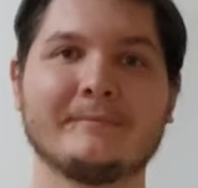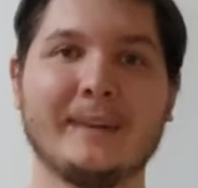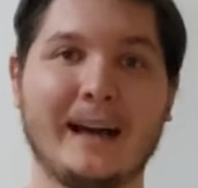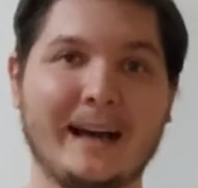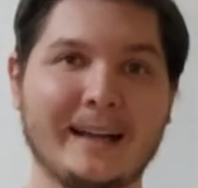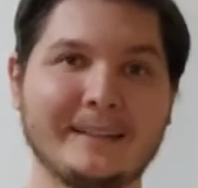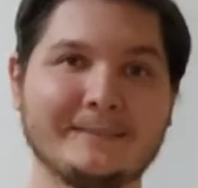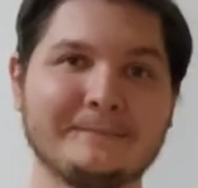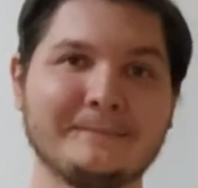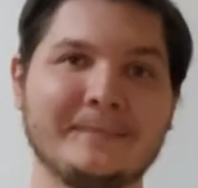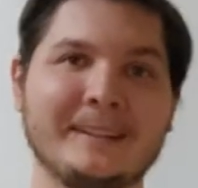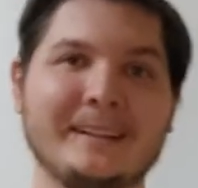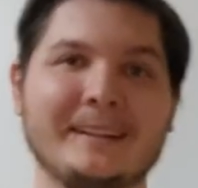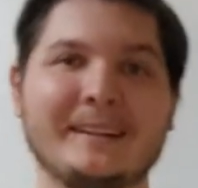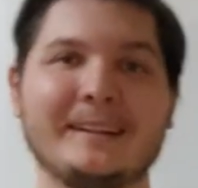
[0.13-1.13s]
Hi,
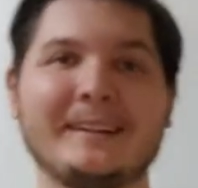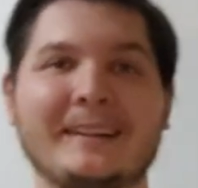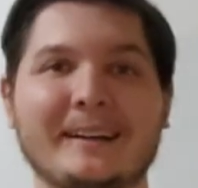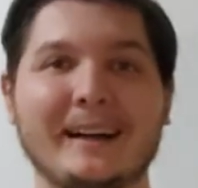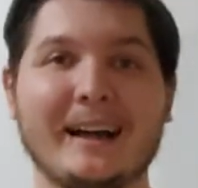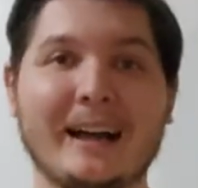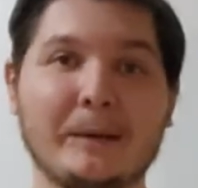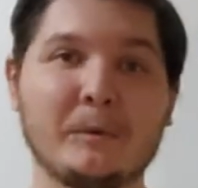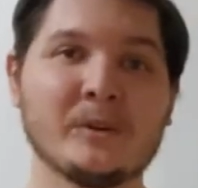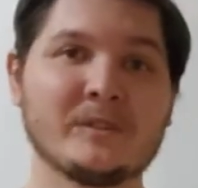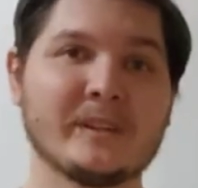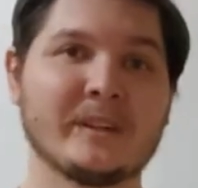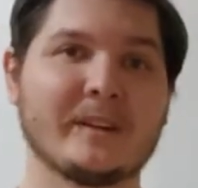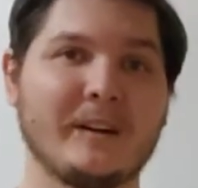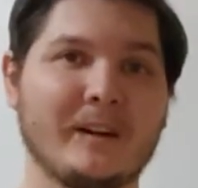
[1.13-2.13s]
I'm
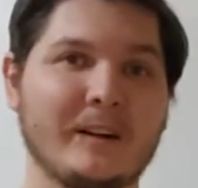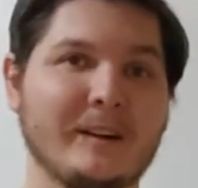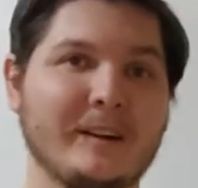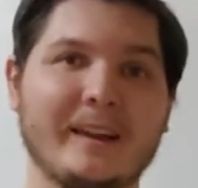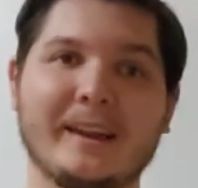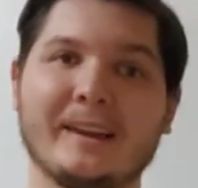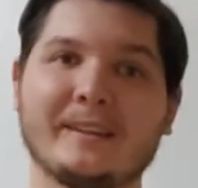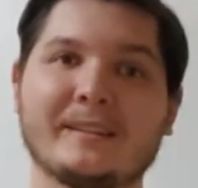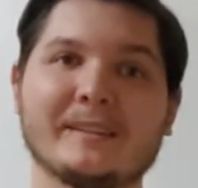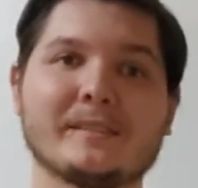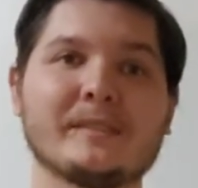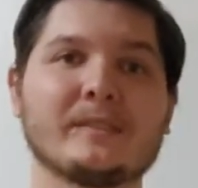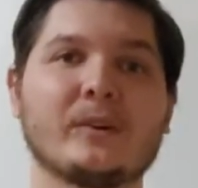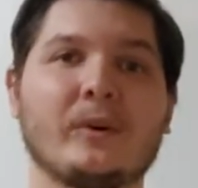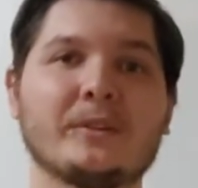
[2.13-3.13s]
Jose Kahar, and this
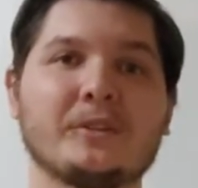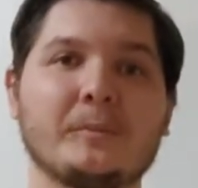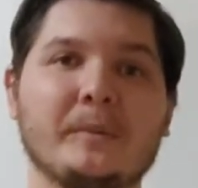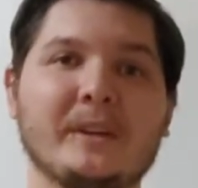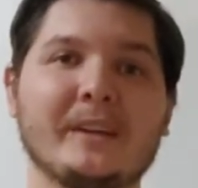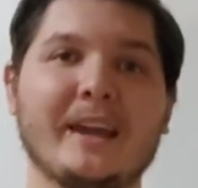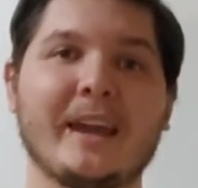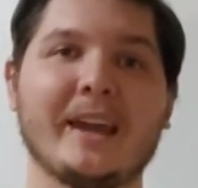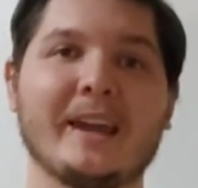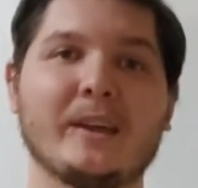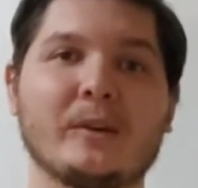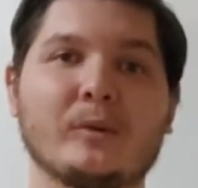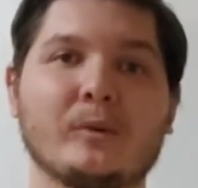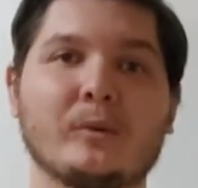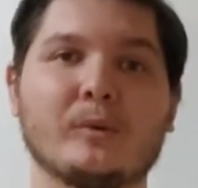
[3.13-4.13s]
is going to be
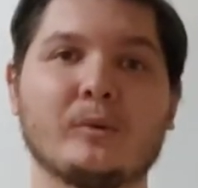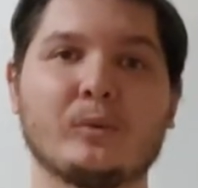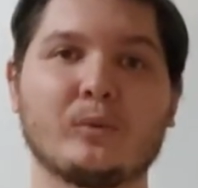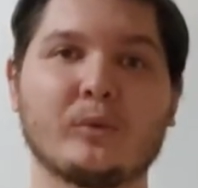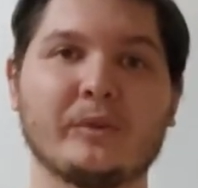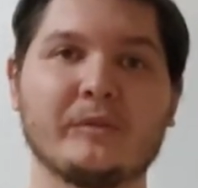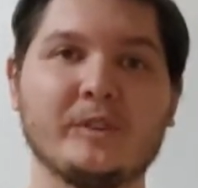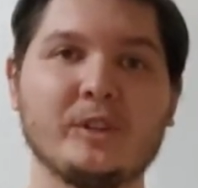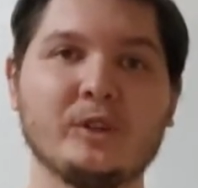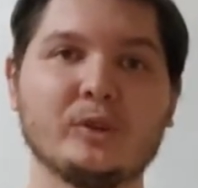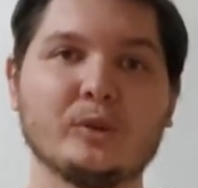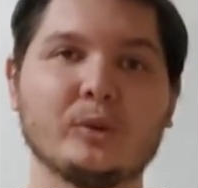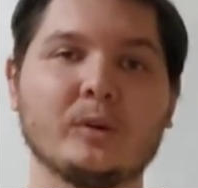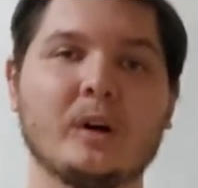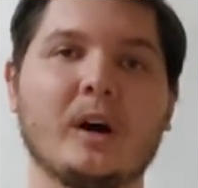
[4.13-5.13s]
a
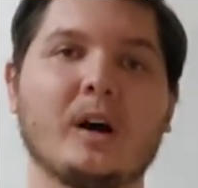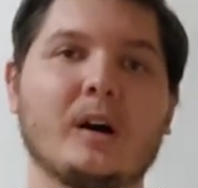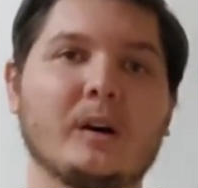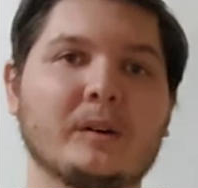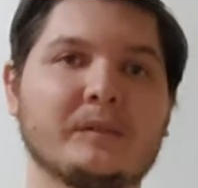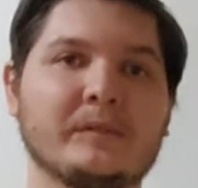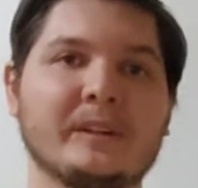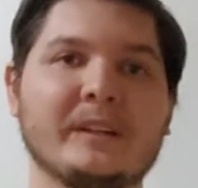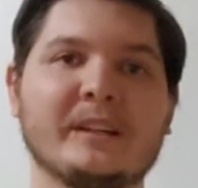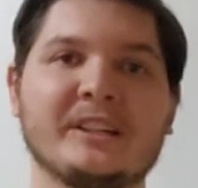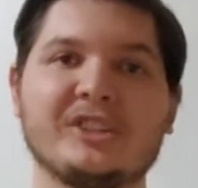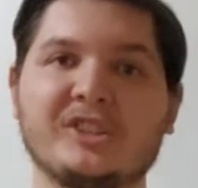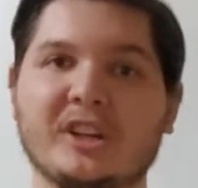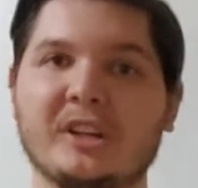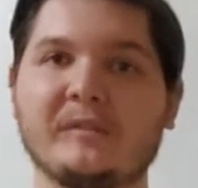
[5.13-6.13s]
review of
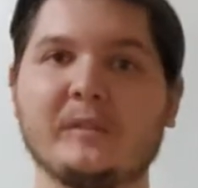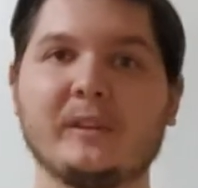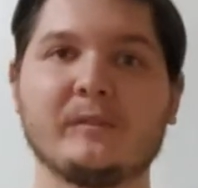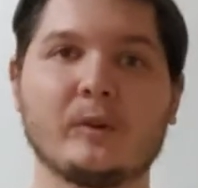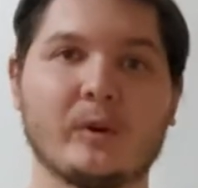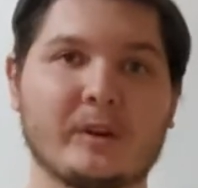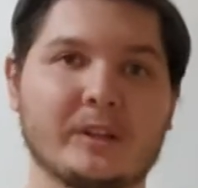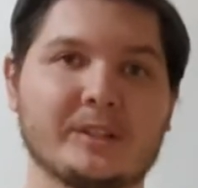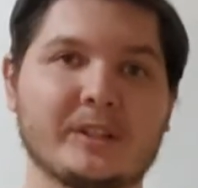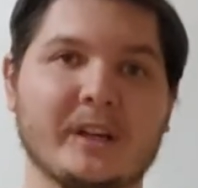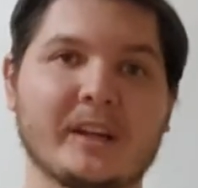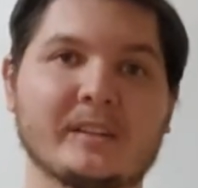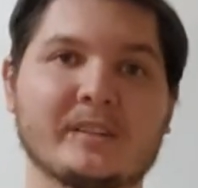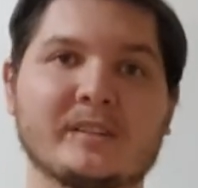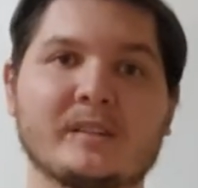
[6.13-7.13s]
Genevieve
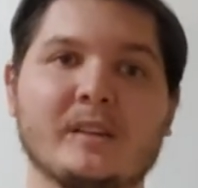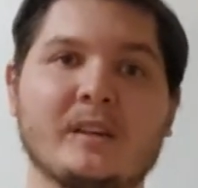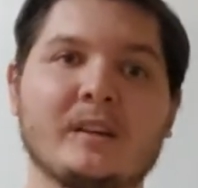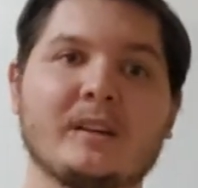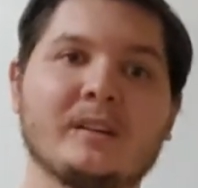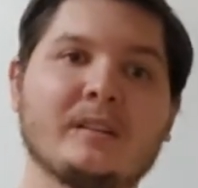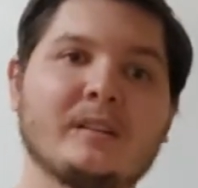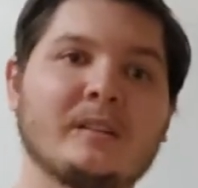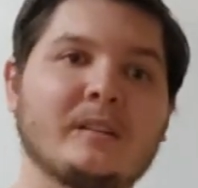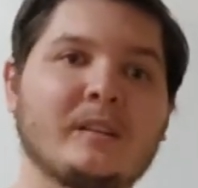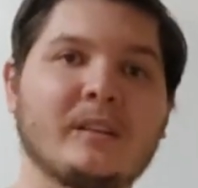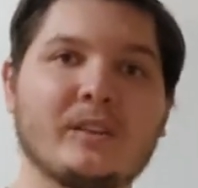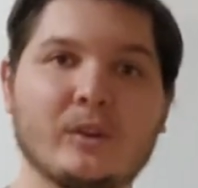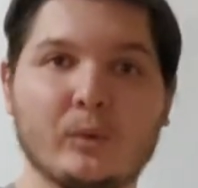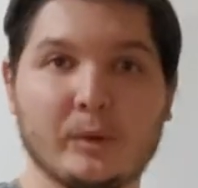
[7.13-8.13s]
Gornichec's
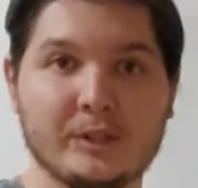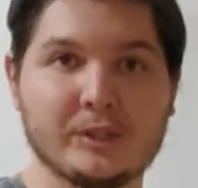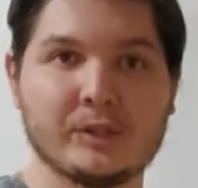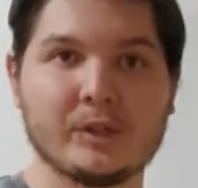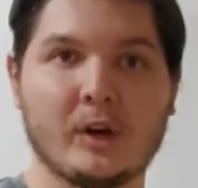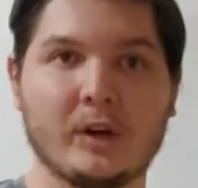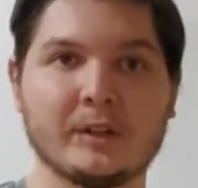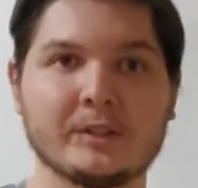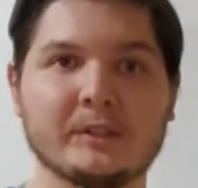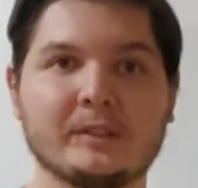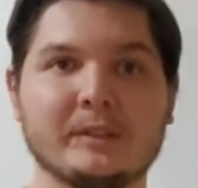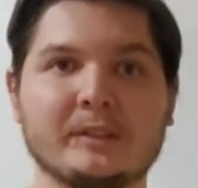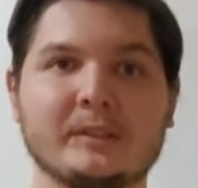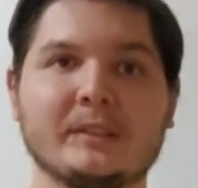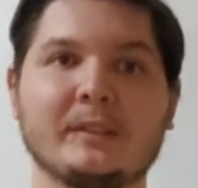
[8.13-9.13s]
The Witch's Heart.
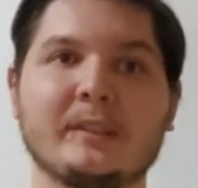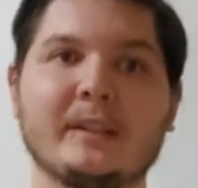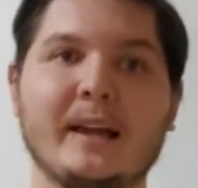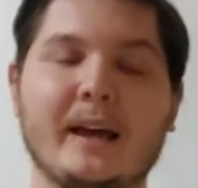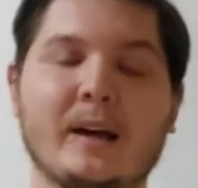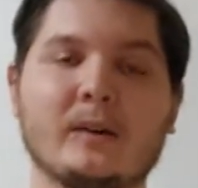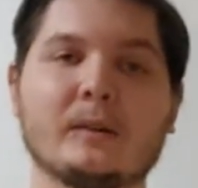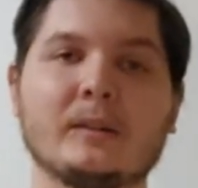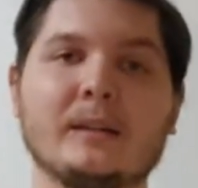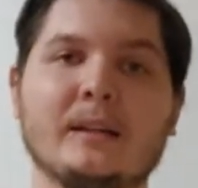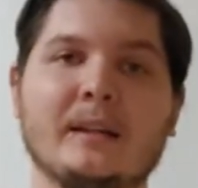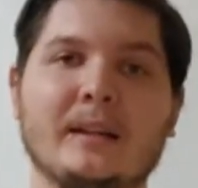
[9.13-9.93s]
Now,